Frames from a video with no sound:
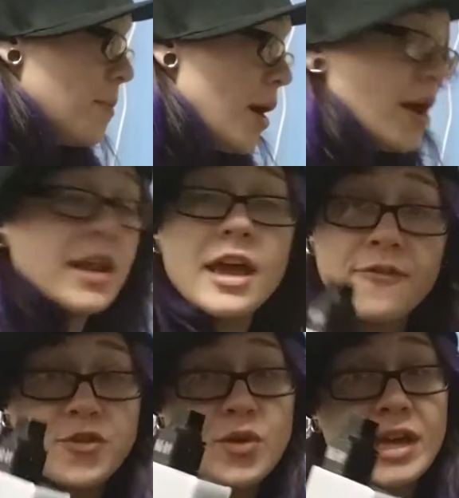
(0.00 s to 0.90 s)
But
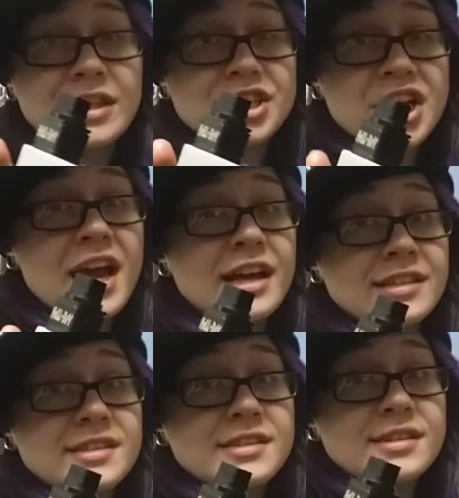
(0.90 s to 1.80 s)
if you get the
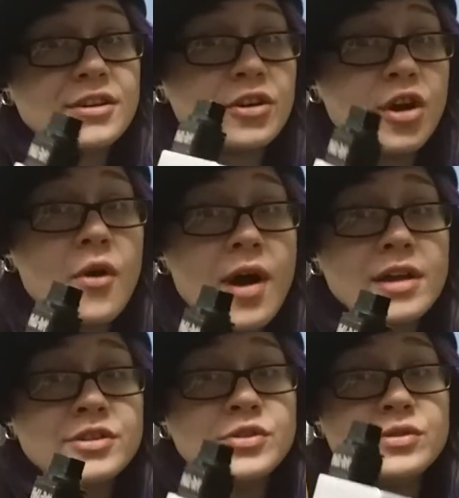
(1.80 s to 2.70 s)
chance, go
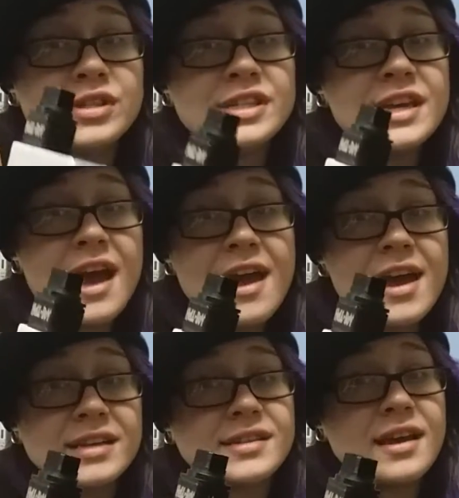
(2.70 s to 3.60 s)
on to casaa.org